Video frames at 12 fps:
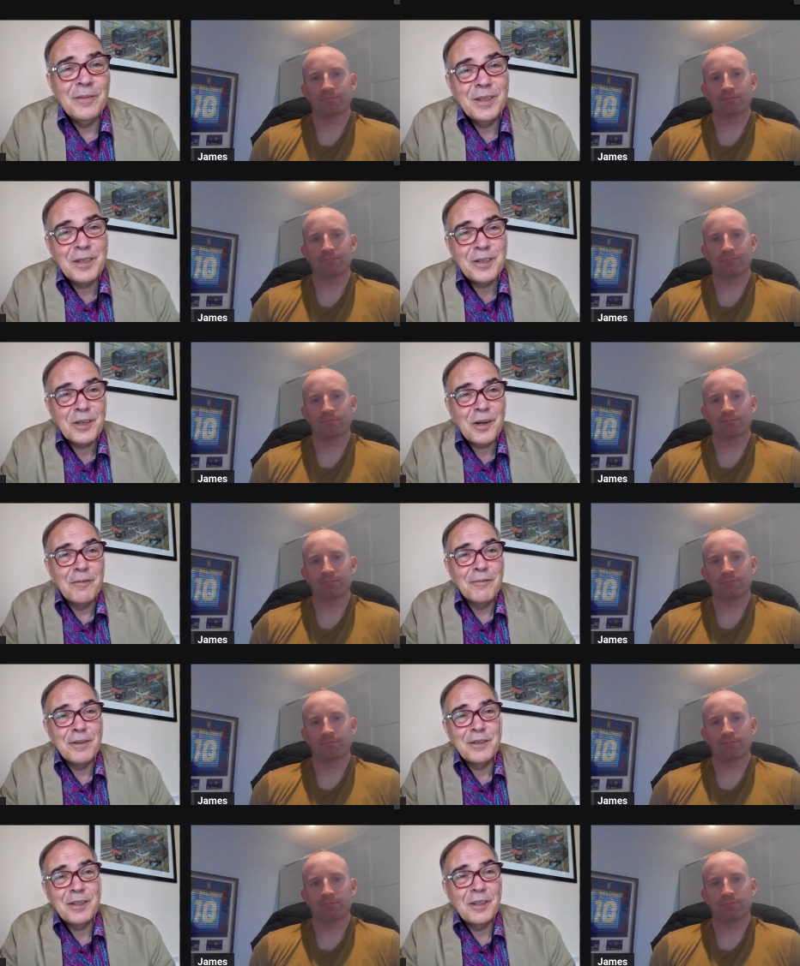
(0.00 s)
Speaker 1: This is a
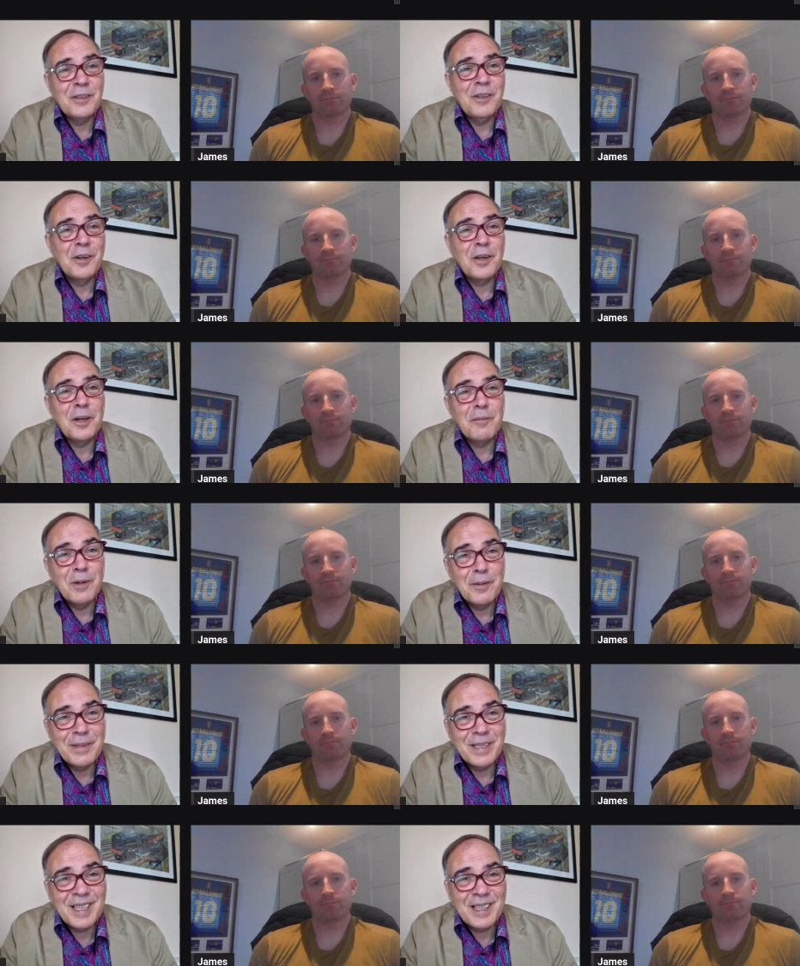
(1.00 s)
conference you're not going to want
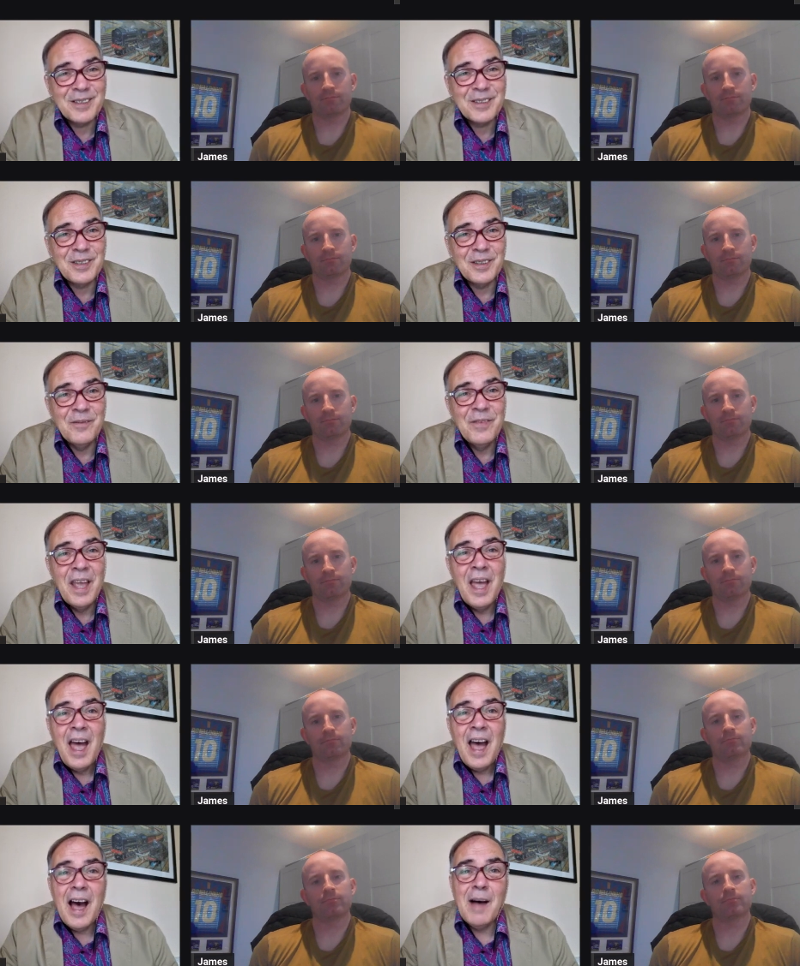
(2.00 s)
to miss out on.
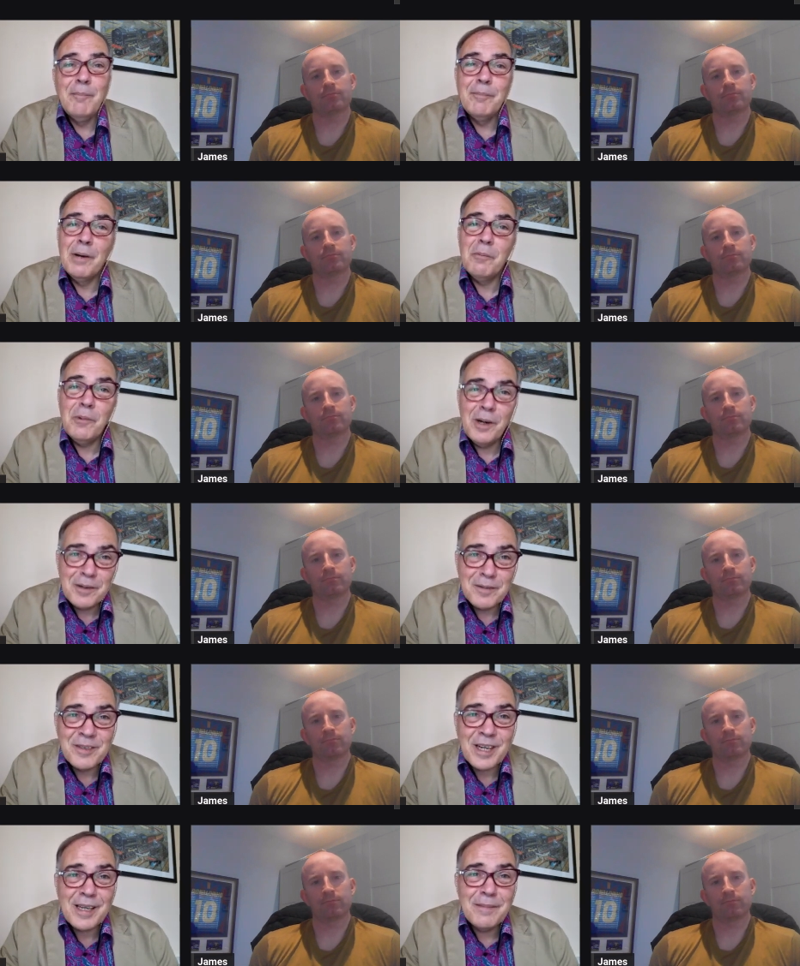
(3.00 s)
Uh, but
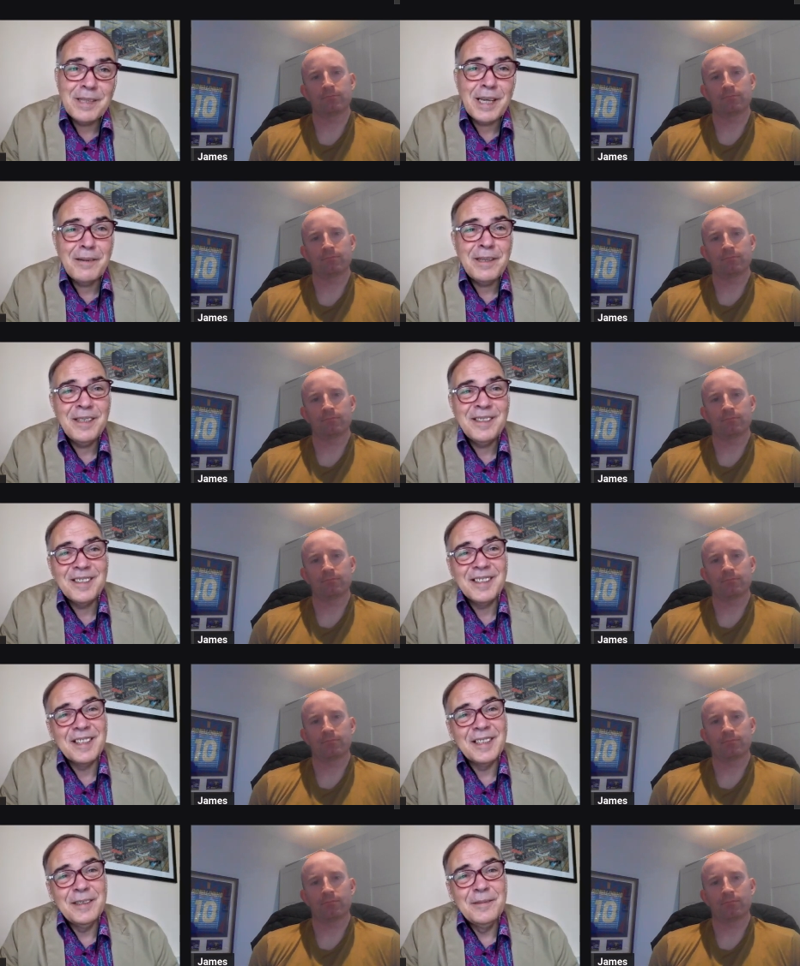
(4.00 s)
welcome, James. How are you
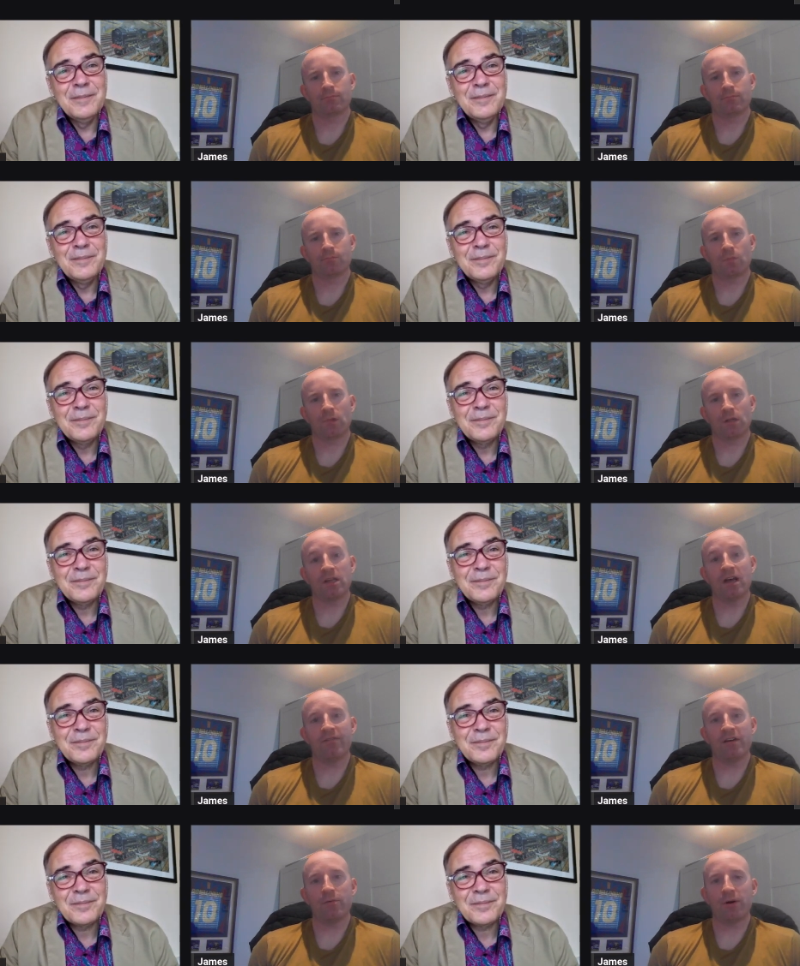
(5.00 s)
today?
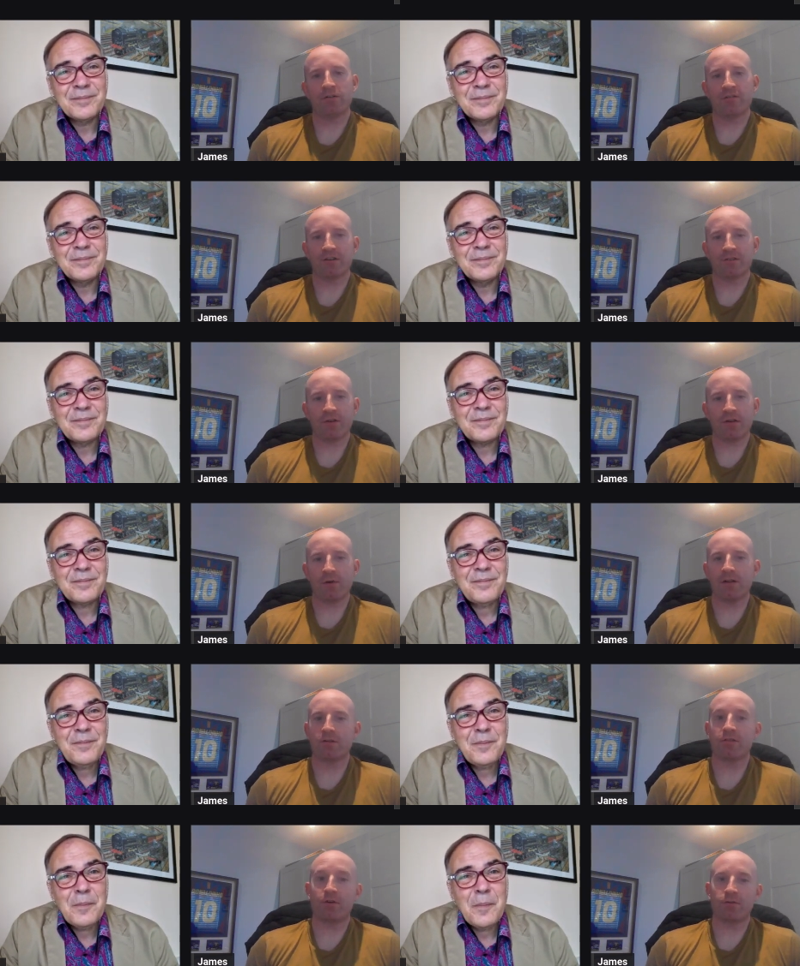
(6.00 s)
Yeah,
Speaker 2: very well, Chris. Very
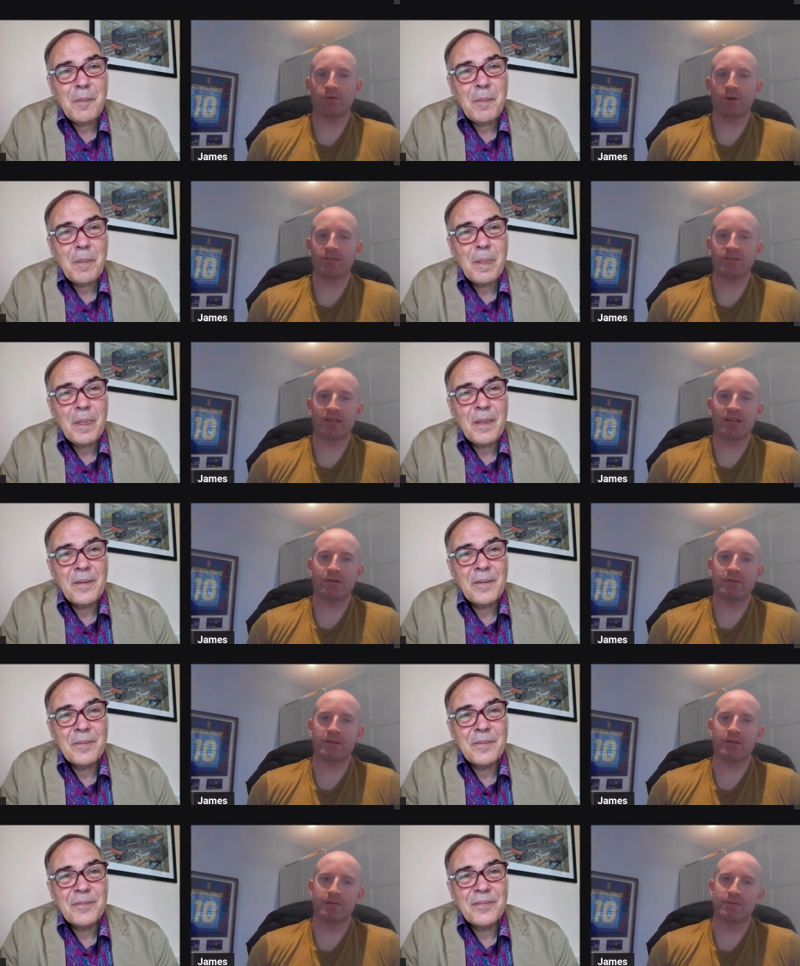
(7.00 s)
well. Looking forward to Wednesday. How
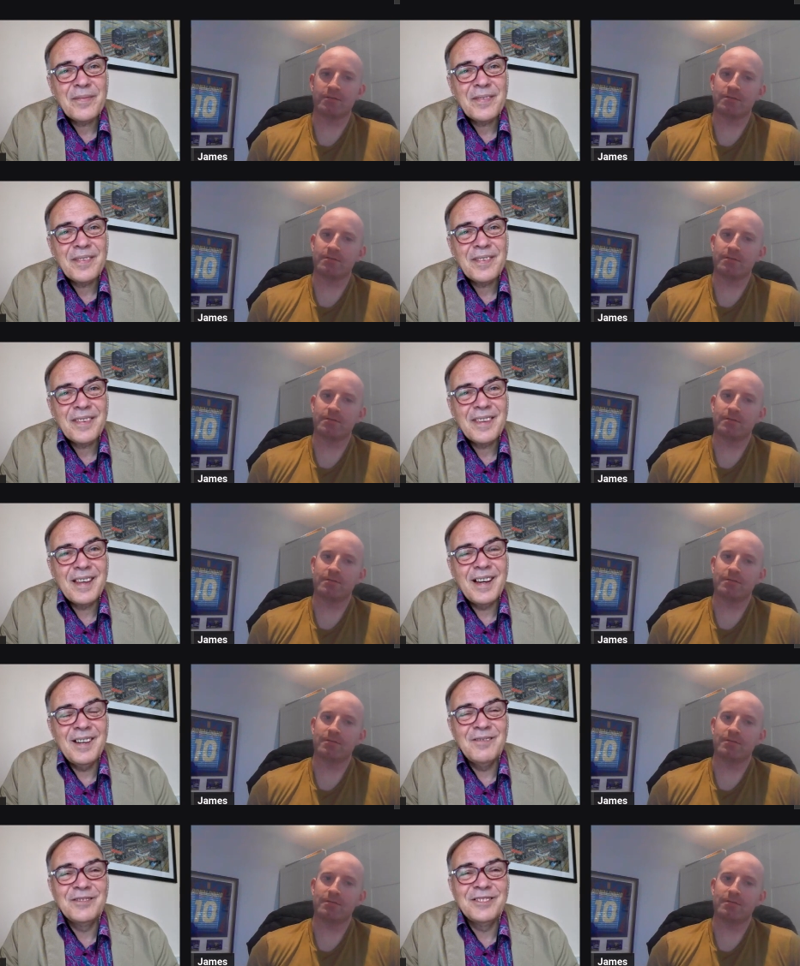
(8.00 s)
are you?
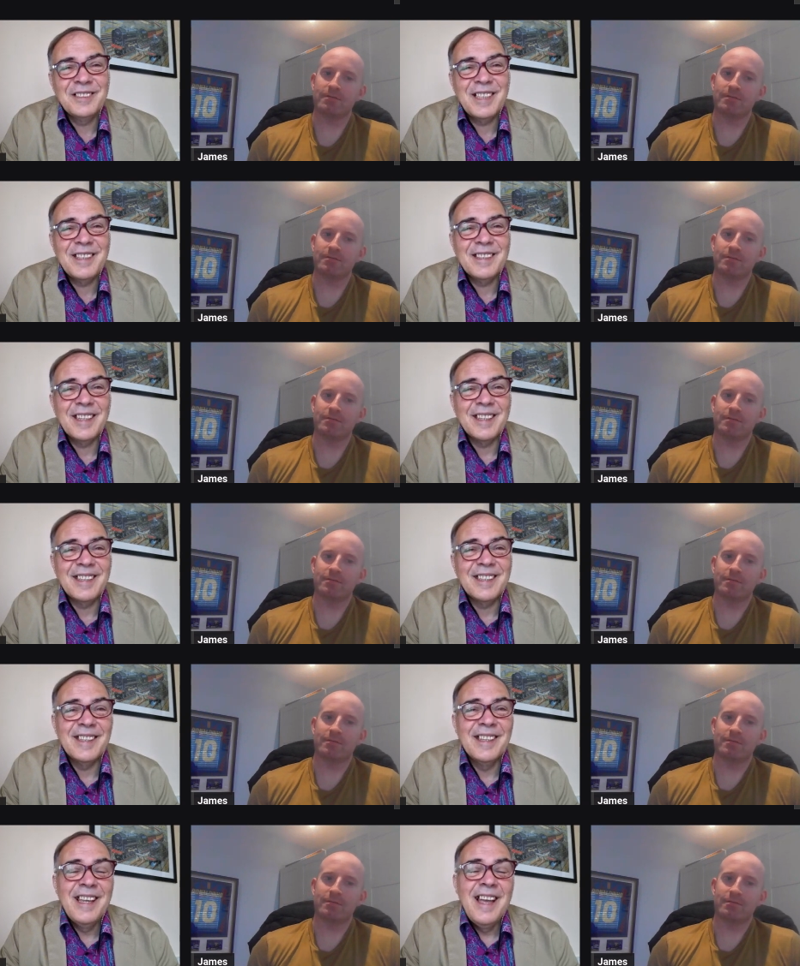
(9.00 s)
Speaker 1: I'm great, thank
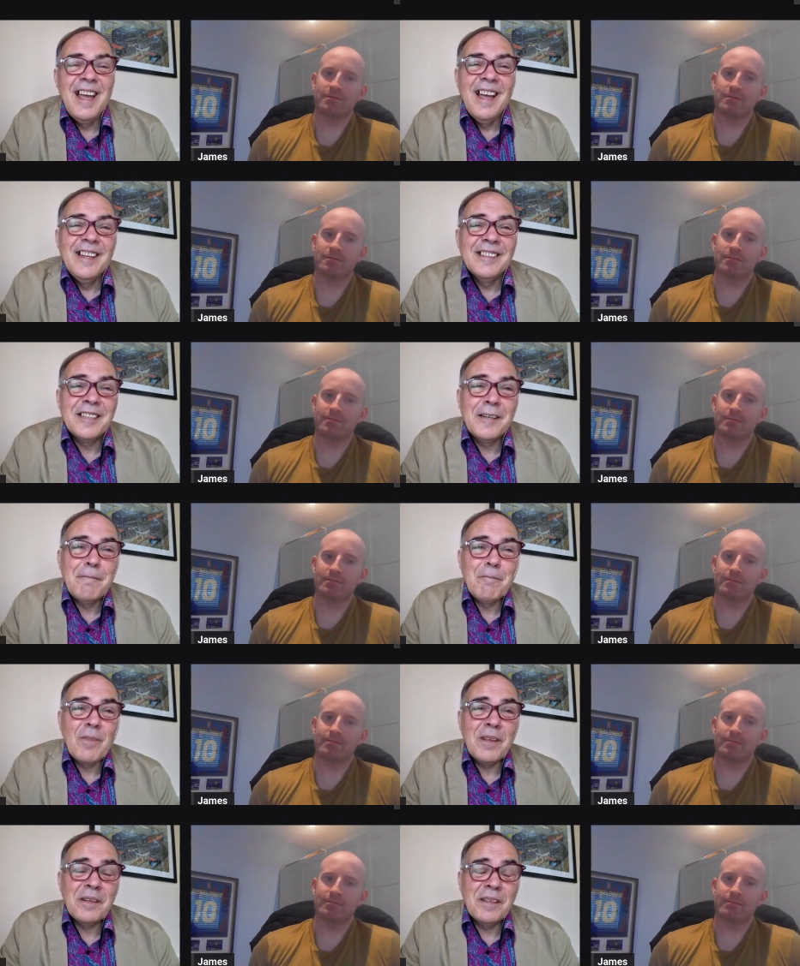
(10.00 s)
you. So,
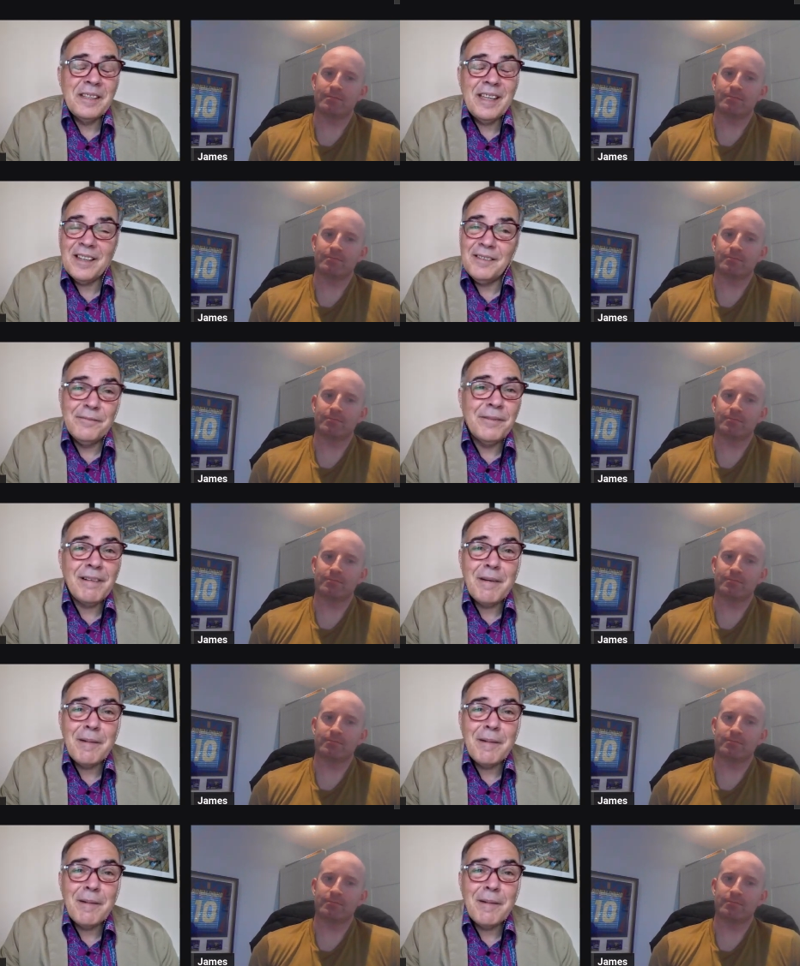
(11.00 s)
yeah, very